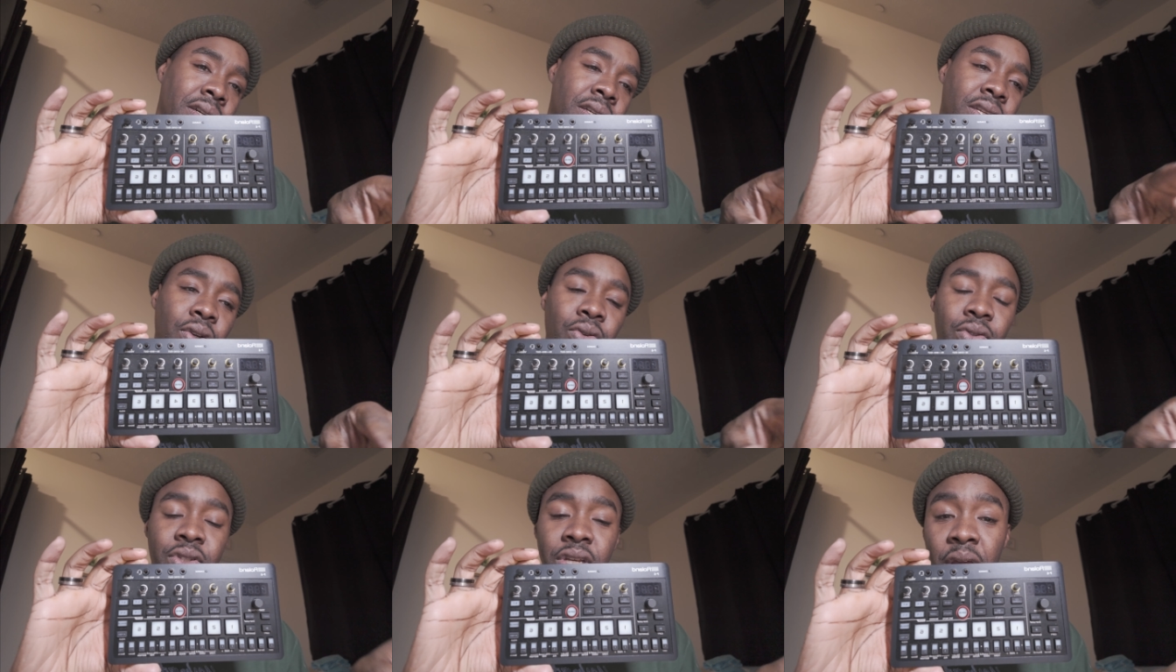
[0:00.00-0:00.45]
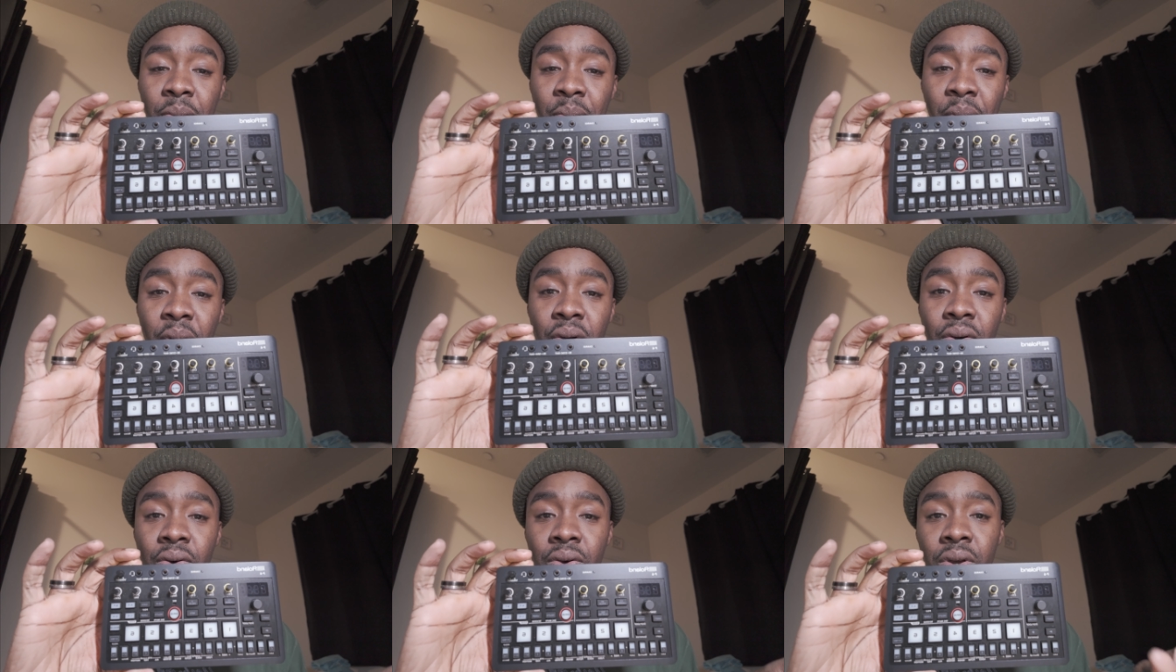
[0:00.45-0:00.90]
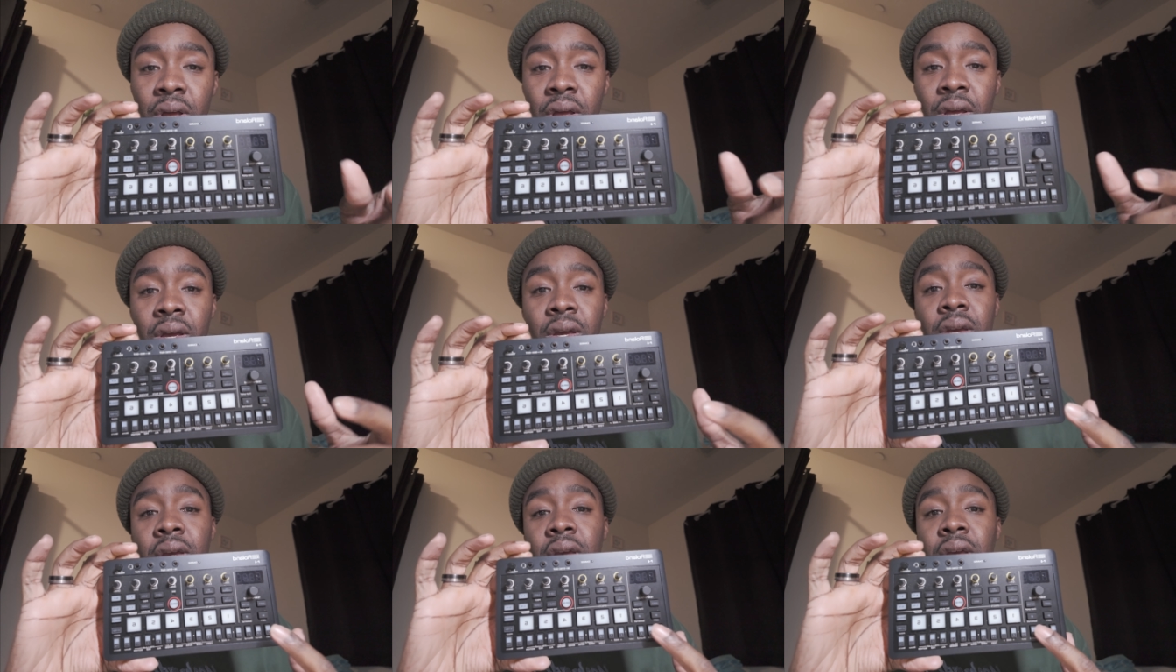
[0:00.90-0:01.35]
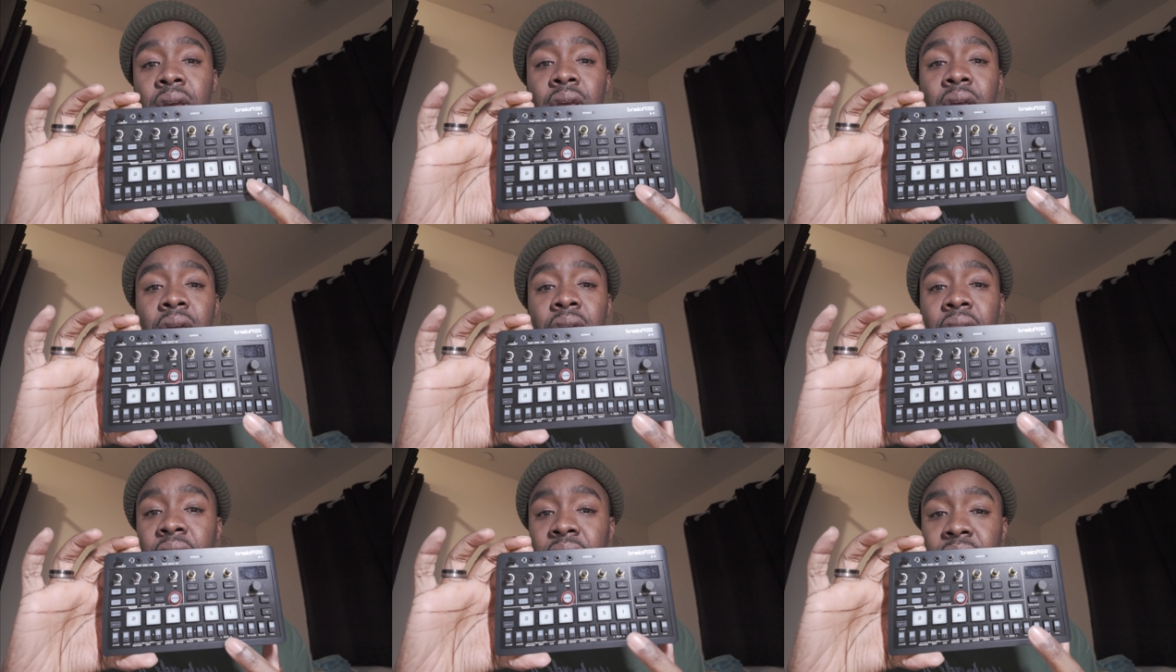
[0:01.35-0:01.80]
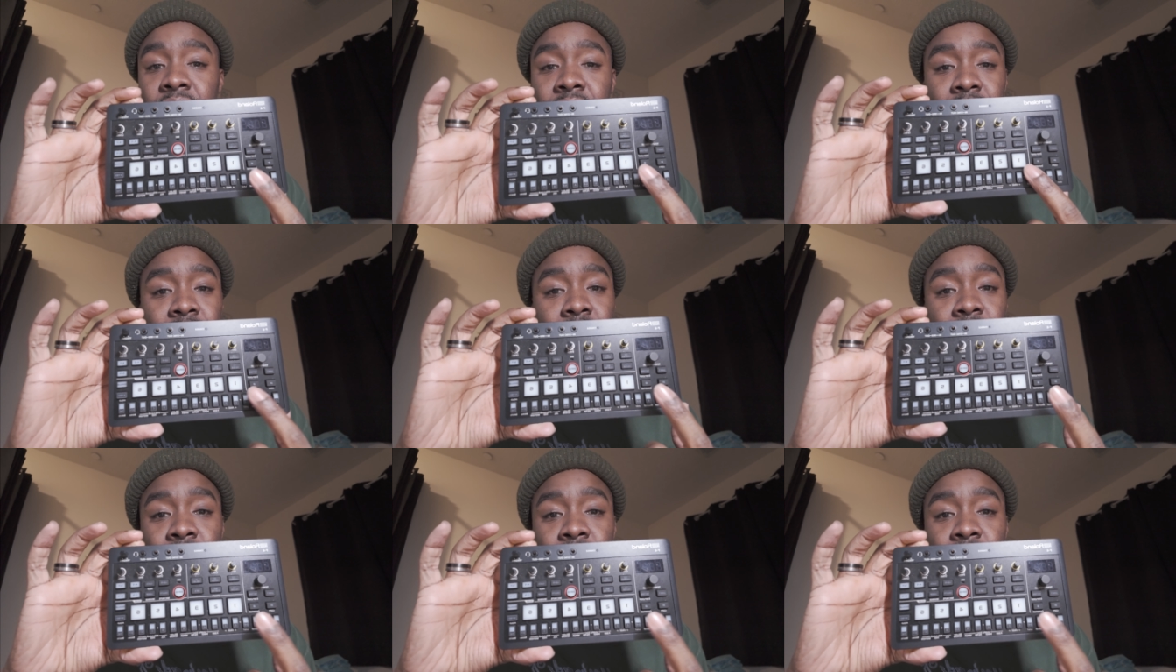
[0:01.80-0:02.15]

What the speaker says: your tempo, and